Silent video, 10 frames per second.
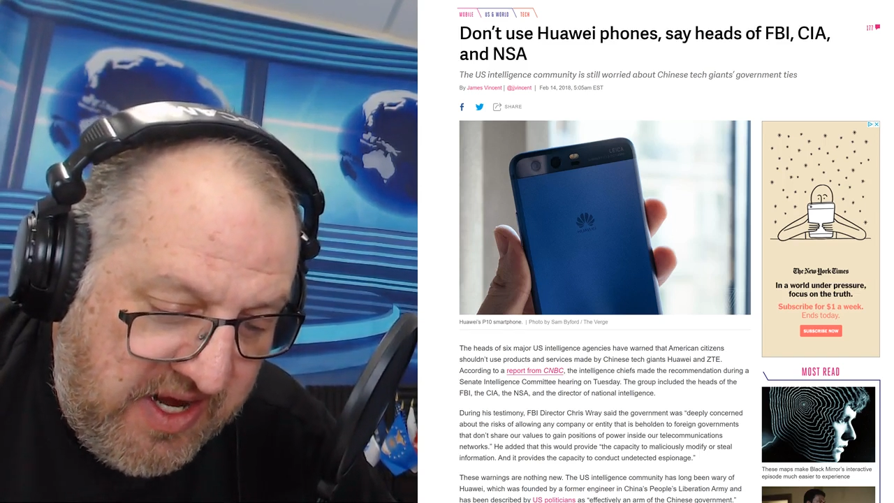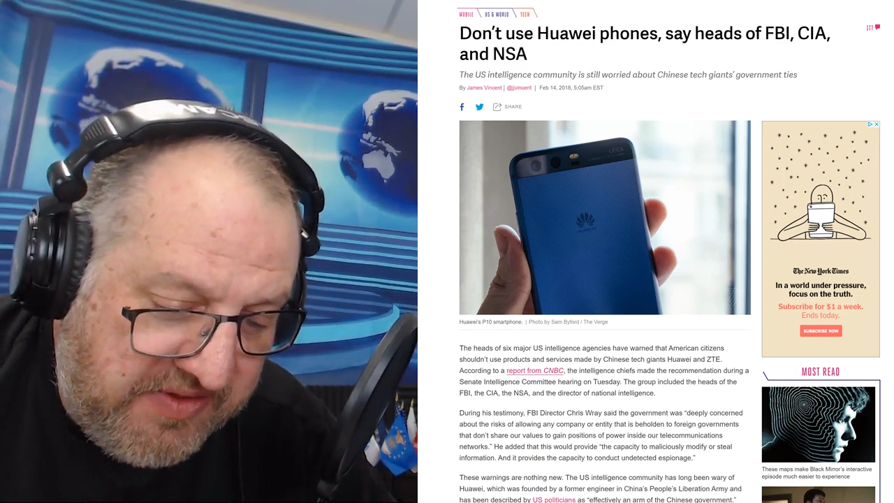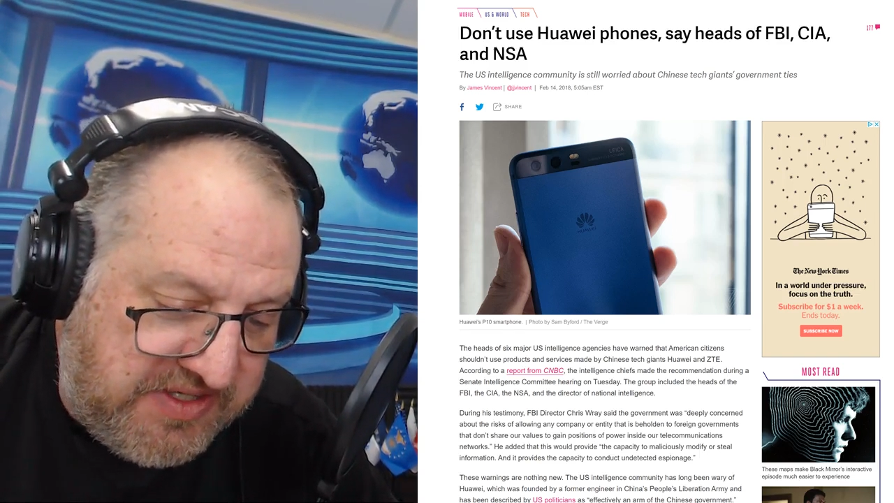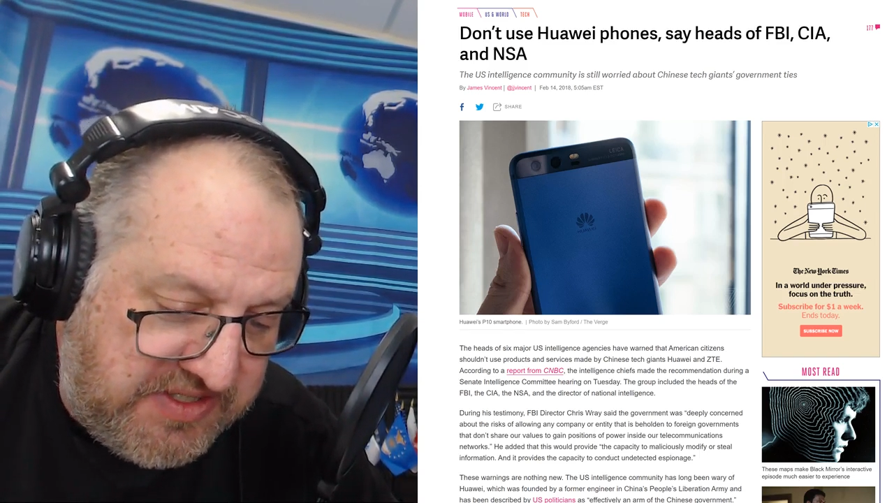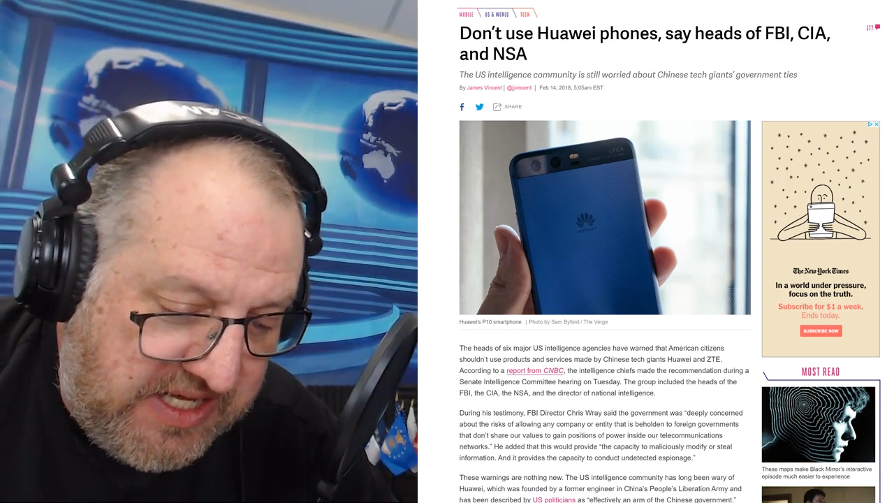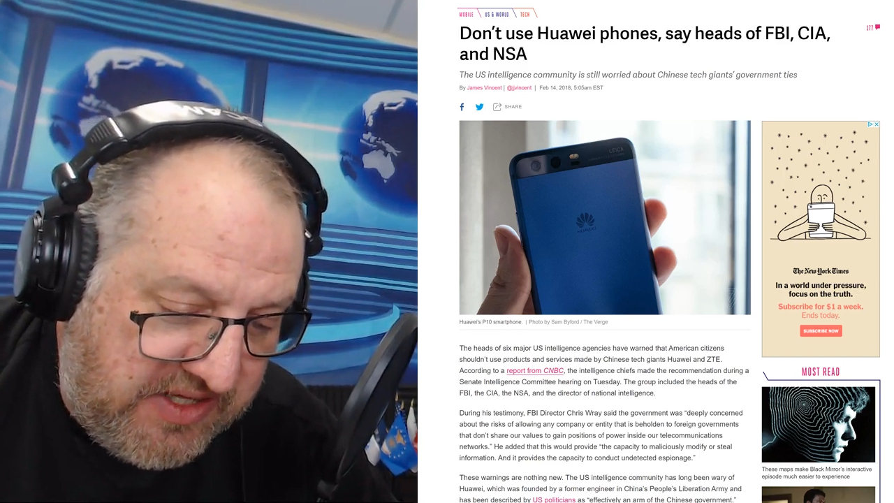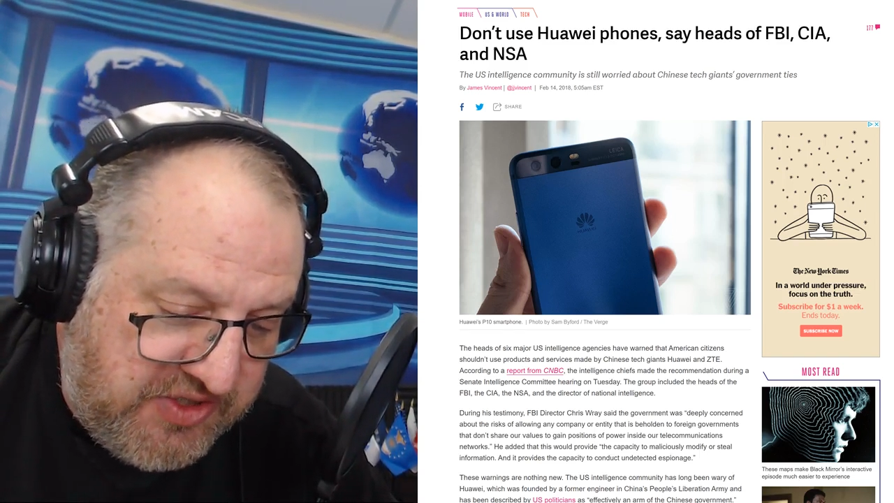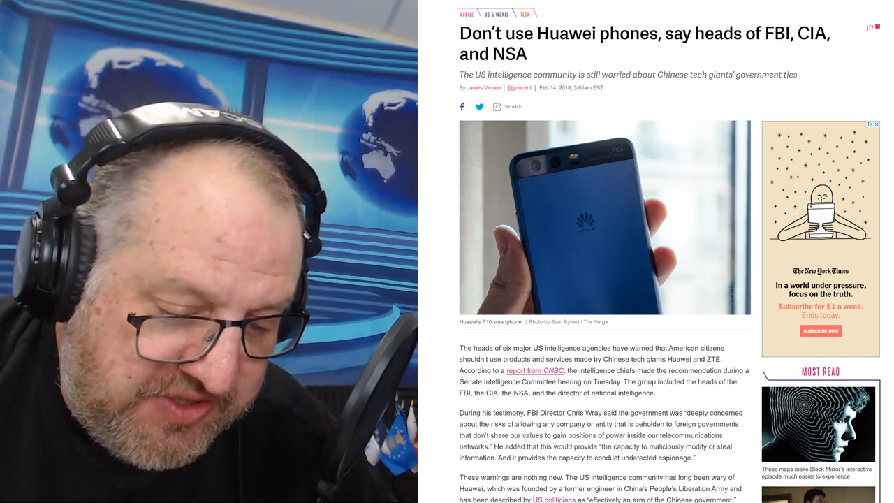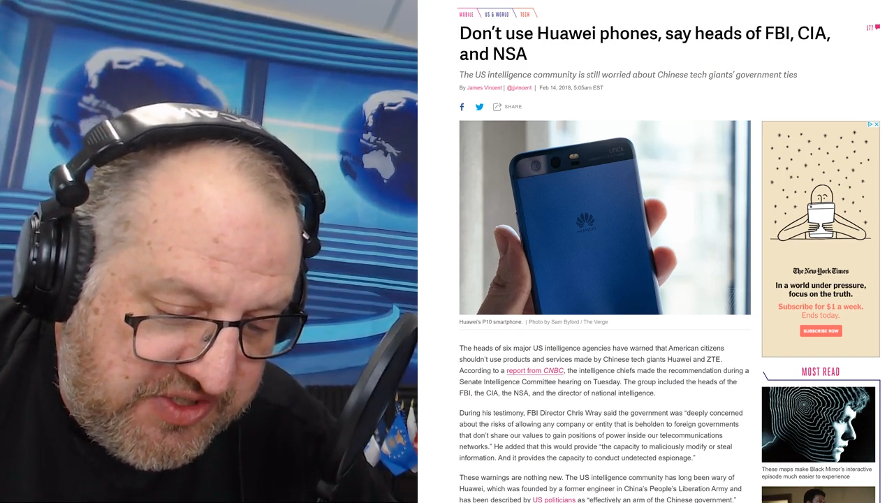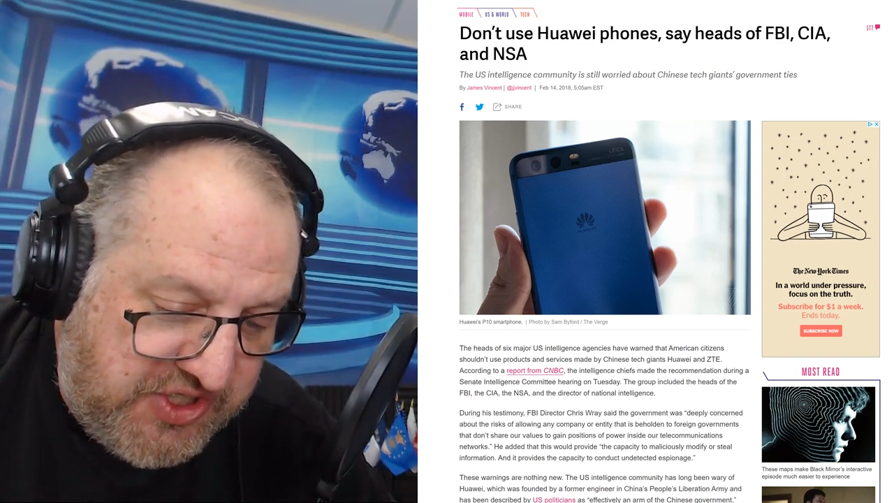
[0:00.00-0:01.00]
The
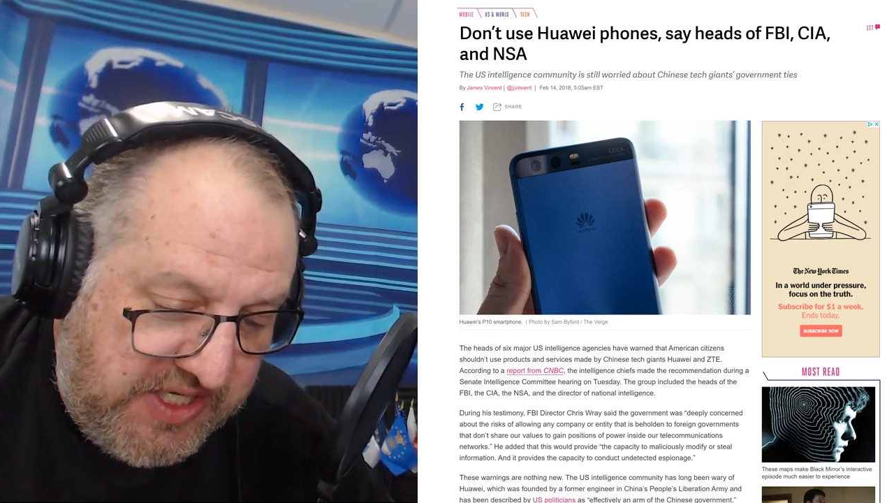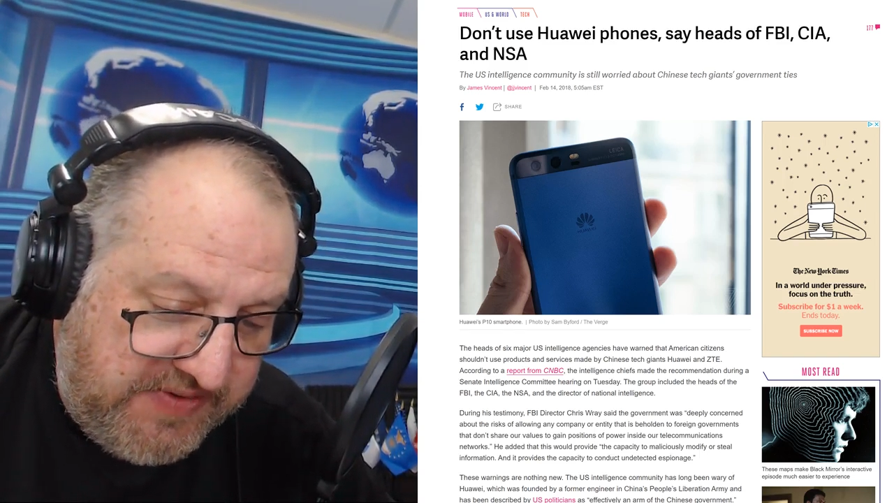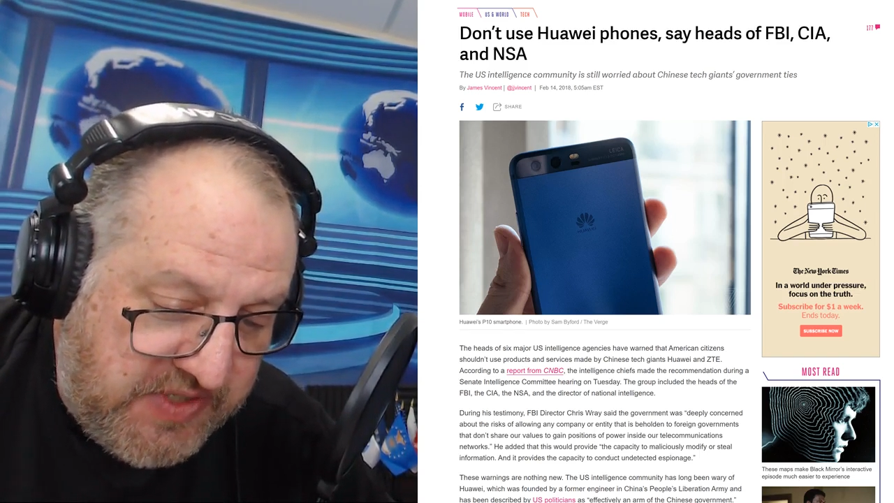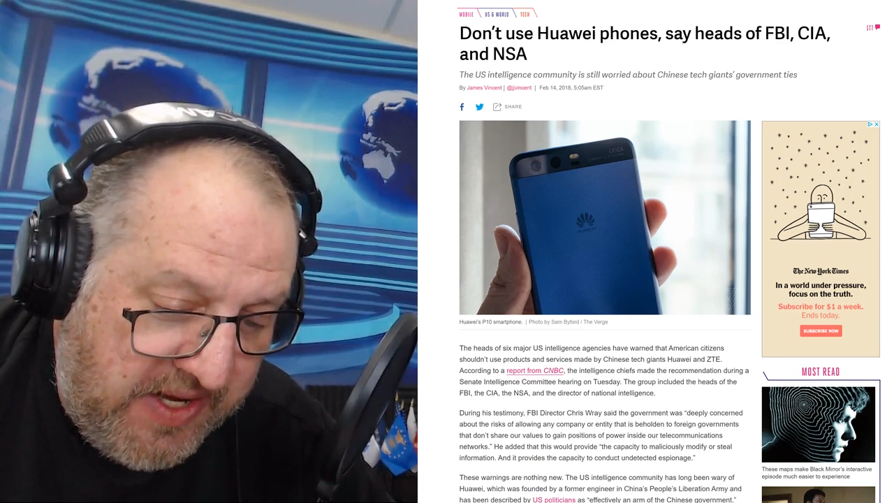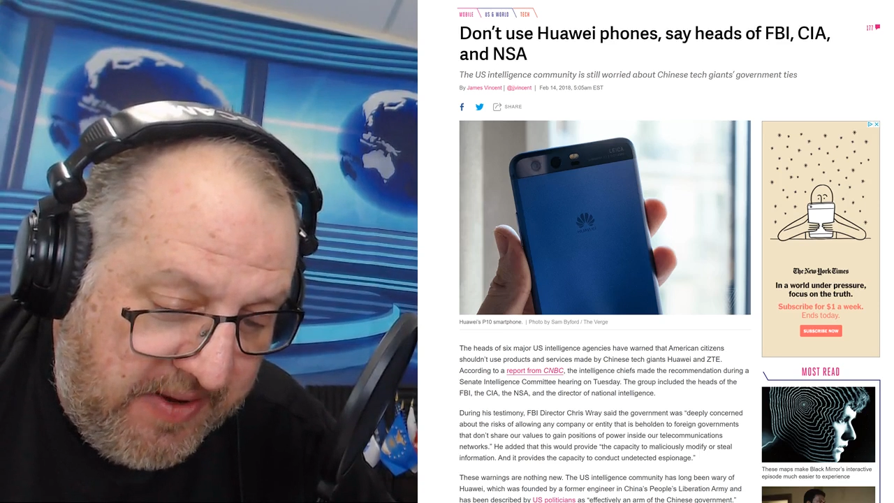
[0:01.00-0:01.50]
intelligence chiefs